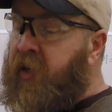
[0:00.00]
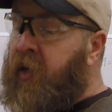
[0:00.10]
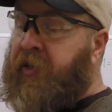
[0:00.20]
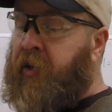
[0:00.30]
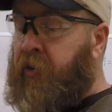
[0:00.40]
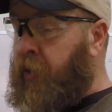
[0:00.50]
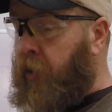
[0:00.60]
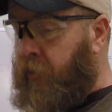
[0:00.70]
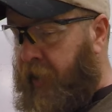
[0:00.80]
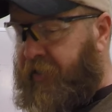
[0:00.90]
until you go
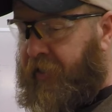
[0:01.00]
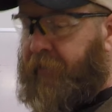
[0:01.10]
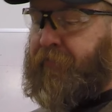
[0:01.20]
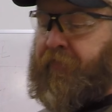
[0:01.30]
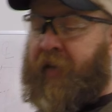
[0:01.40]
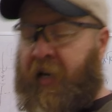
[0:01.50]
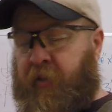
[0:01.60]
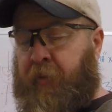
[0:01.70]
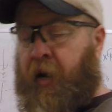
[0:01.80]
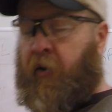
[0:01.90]
crazy.
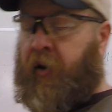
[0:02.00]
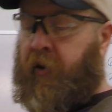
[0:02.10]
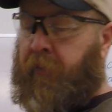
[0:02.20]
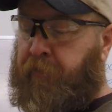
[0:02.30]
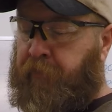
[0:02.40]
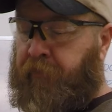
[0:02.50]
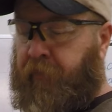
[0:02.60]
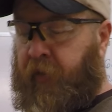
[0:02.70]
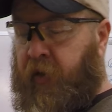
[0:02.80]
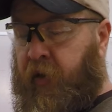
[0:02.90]
Ask me how I know.
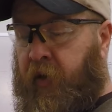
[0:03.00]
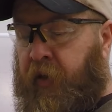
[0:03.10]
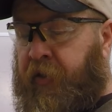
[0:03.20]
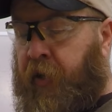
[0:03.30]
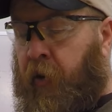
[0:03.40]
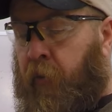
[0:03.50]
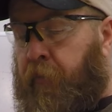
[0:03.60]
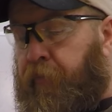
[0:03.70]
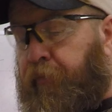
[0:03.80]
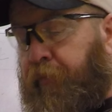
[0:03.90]
So
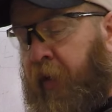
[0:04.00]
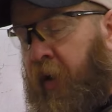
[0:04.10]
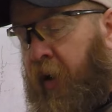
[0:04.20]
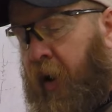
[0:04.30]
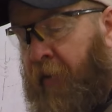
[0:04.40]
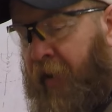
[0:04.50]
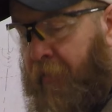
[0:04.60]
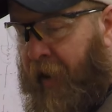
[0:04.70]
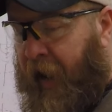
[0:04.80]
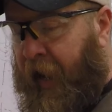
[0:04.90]
I've got
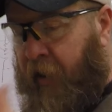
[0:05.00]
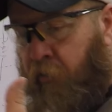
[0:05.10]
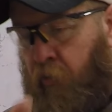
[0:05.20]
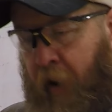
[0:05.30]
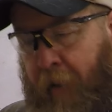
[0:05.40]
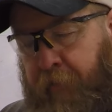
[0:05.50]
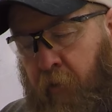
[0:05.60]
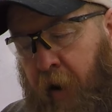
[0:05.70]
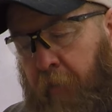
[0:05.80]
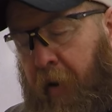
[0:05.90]
my hand wrapped
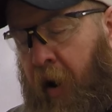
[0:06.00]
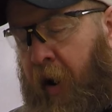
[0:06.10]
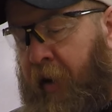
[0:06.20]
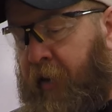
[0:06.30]
around behind